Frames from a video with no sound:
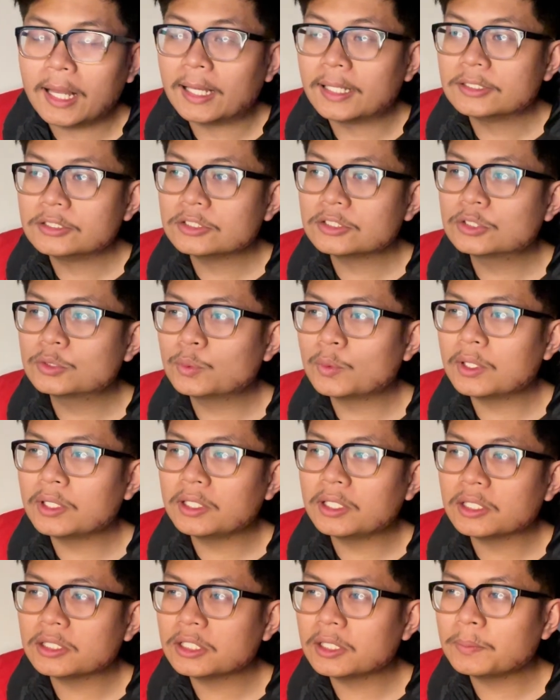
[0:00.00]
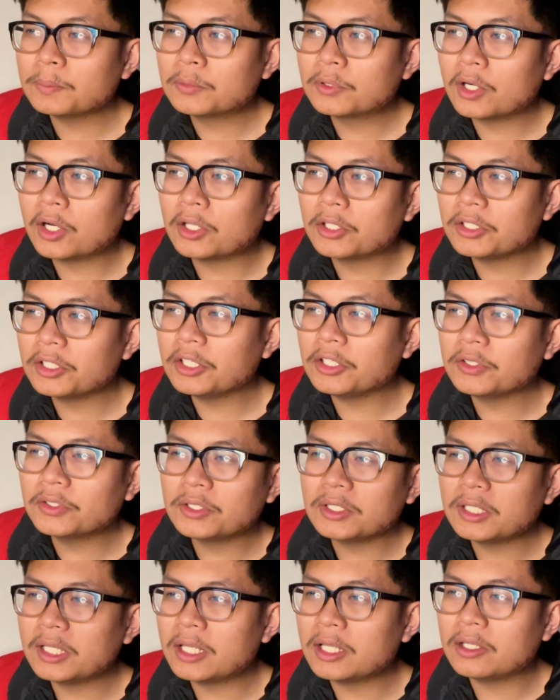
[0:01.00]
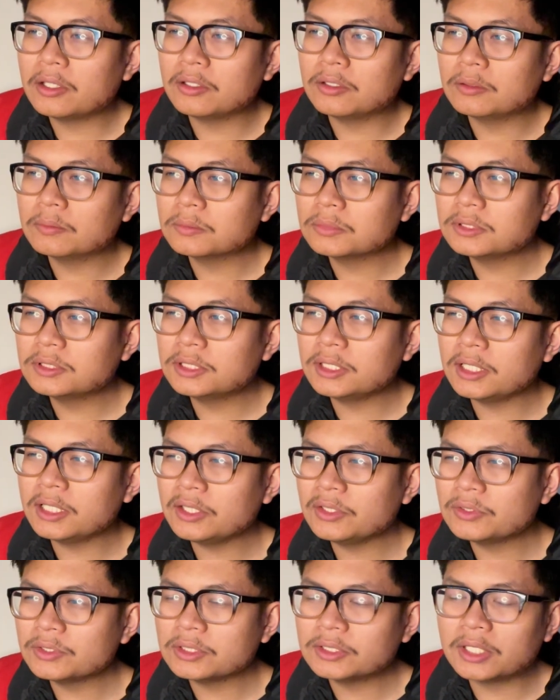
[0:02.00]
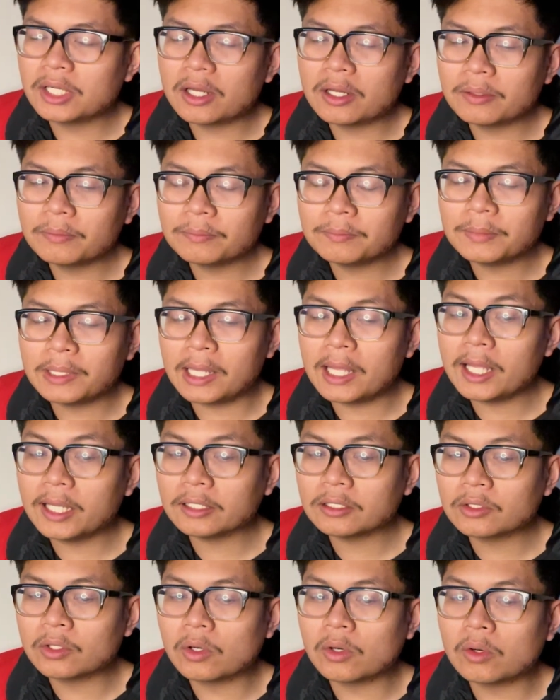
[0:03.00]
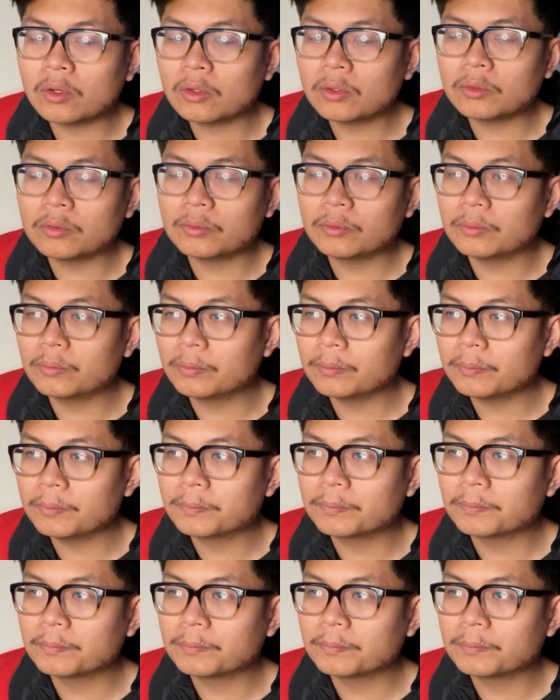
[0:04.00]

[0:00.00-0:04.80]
just wanna keep calling your name till you come back home.